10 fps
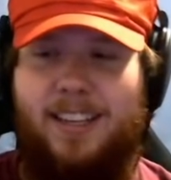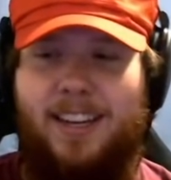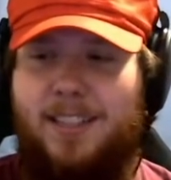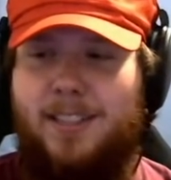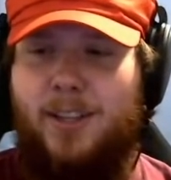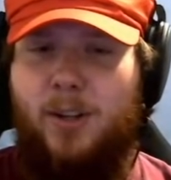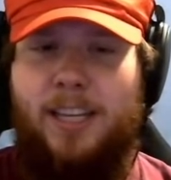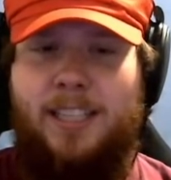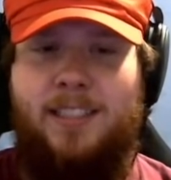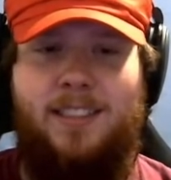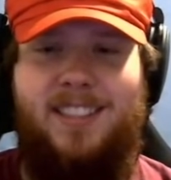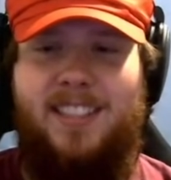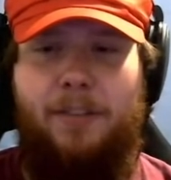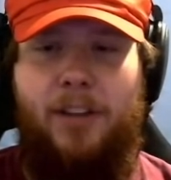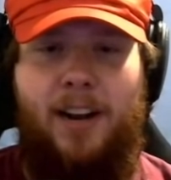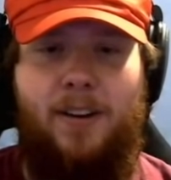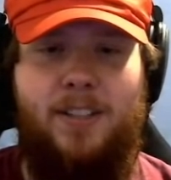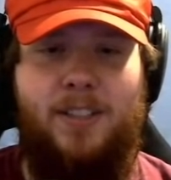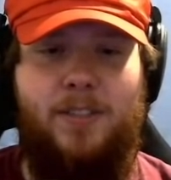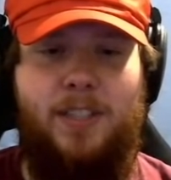Can I just go like 7
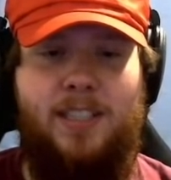hours over